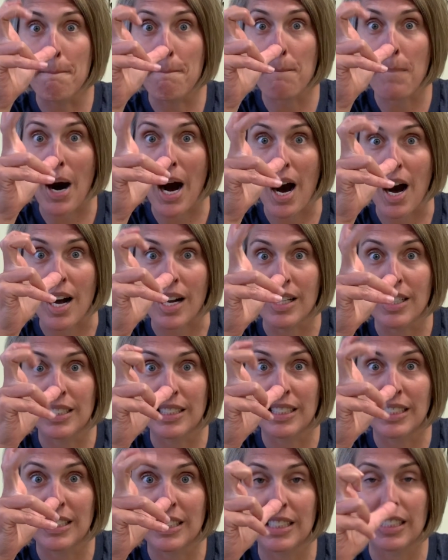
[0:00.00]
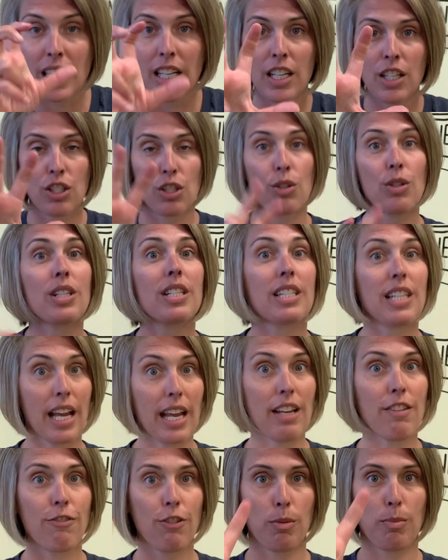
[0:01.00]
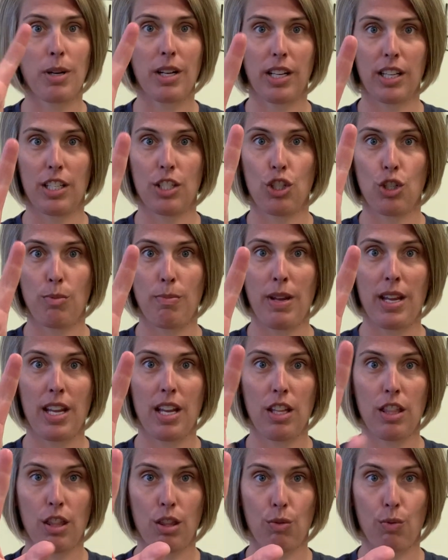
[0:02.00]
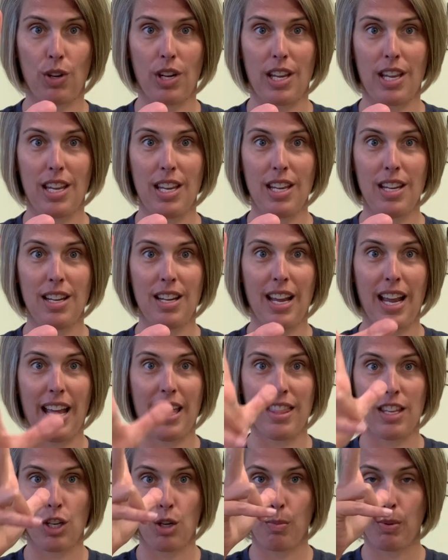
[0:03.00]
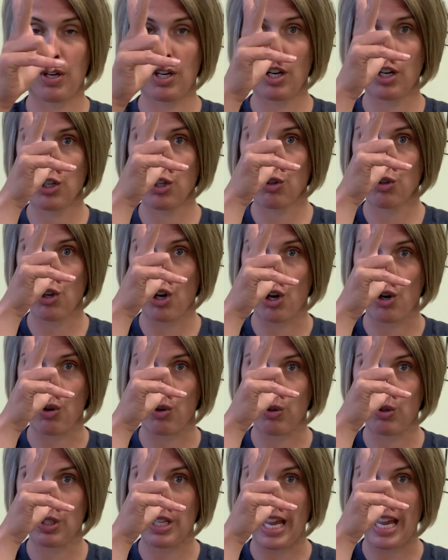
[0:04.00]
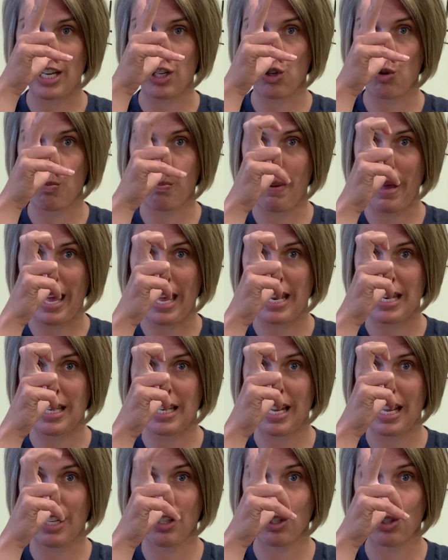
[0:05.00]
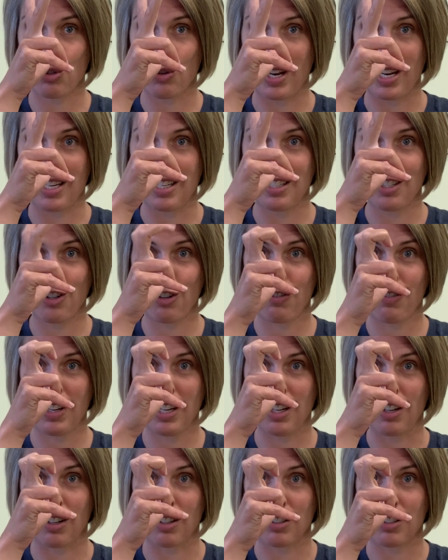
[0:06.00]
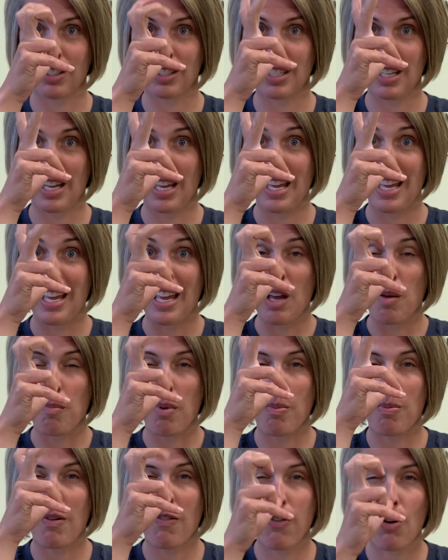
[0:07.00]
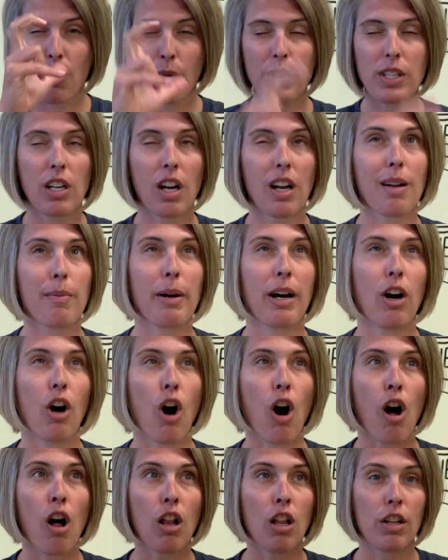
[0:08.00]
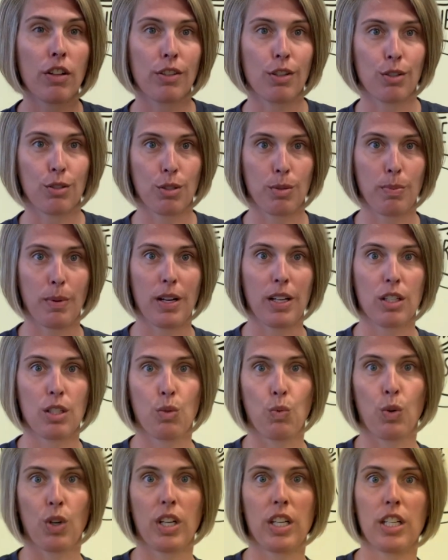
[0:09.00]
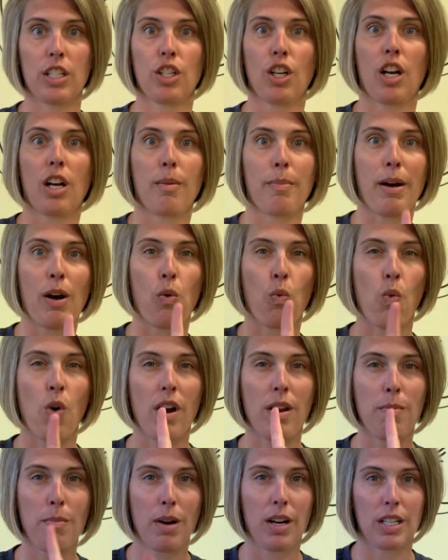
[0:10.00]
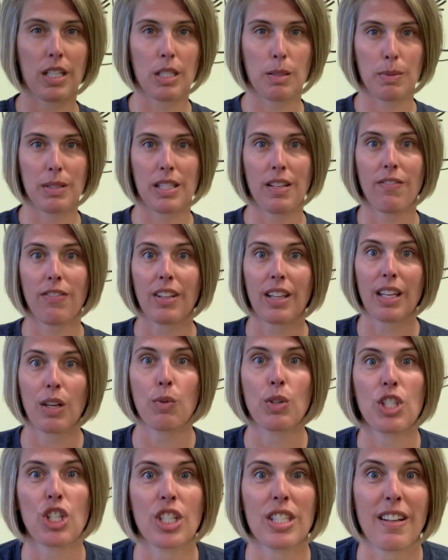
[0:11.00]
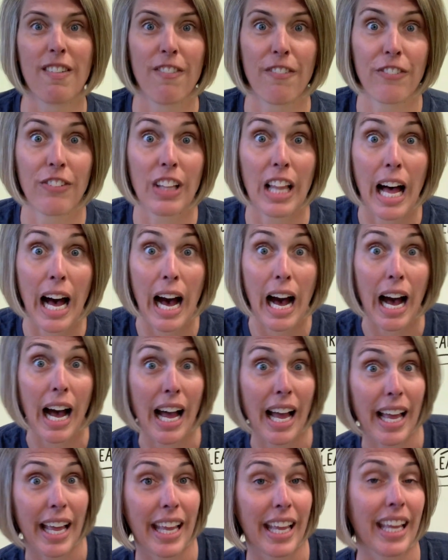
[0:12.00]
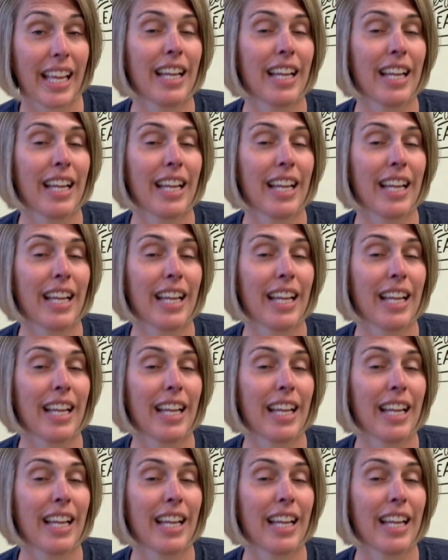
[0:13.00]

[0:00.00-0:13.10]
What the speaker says: bugs. So the sign for bug is you make a 3 and then you put it on your nose and you bend and straighten your fingers. But before we talk about all of those bugs, we're going to talk about one bug specifically, which is a fly.